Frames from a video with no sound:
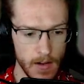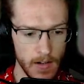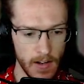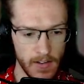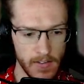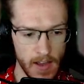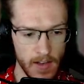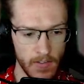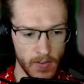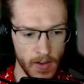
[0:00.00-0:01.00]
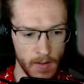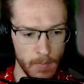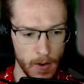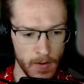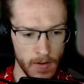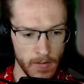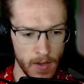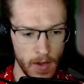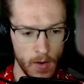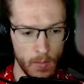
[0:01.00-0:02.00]
Lucky Gen, sign-in bonus,
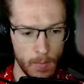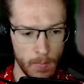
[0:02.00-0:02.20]
One